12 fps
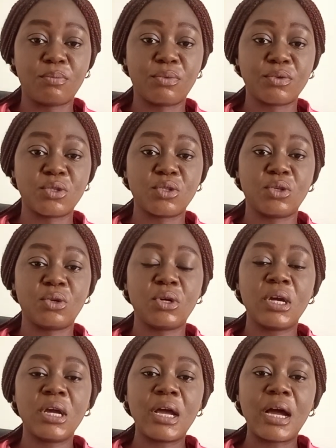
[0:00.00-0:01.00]
procedure,
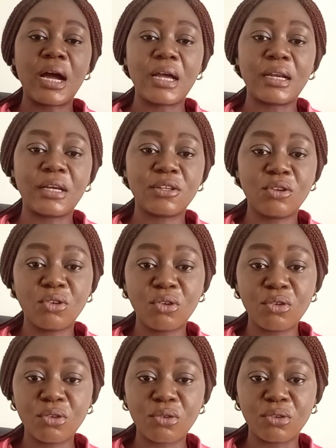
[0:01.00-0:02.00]
and at the
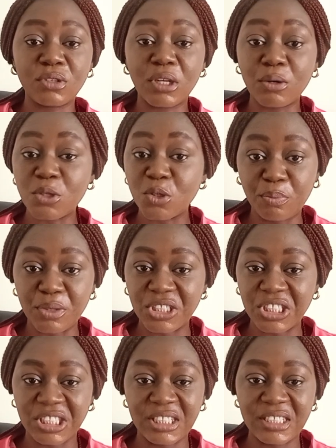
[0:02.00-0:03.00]
long run there was no
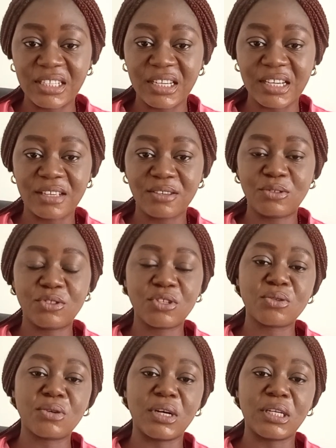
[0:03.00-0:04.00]
patient here? You
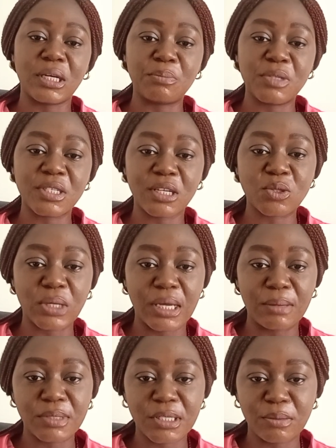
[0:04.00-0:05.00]
just go and administer to
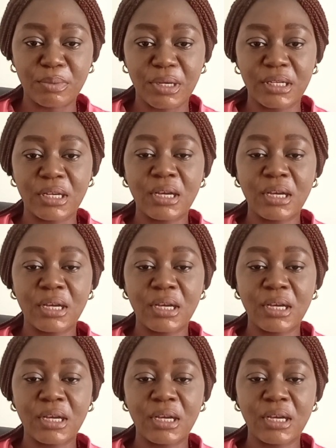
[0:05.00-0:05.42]
empty bed.